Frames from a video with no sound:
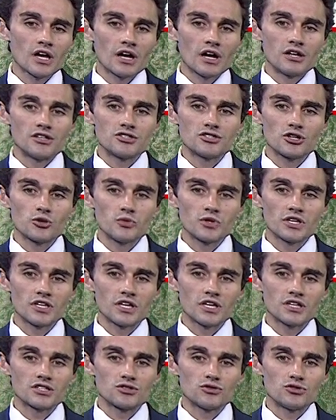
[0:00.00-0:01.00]
until we can
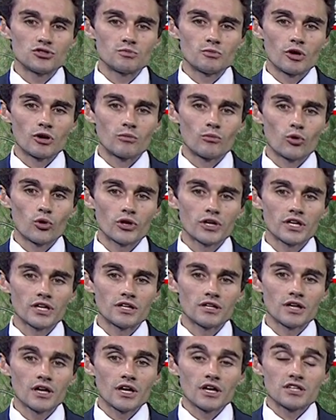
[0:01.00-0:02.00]
get to tomorrow morning
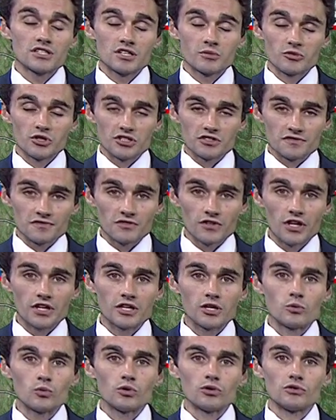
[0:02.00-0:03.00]
and some of this
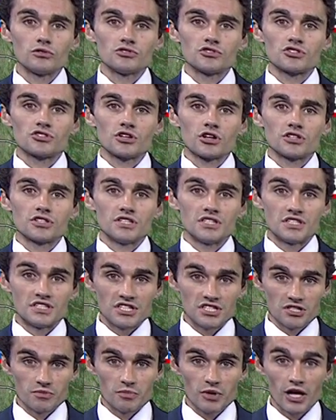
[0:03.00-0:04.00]
flooding will start to
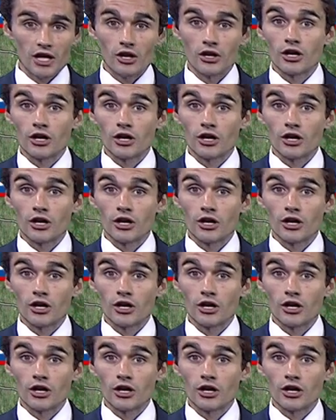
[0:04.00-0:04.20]
dissipate.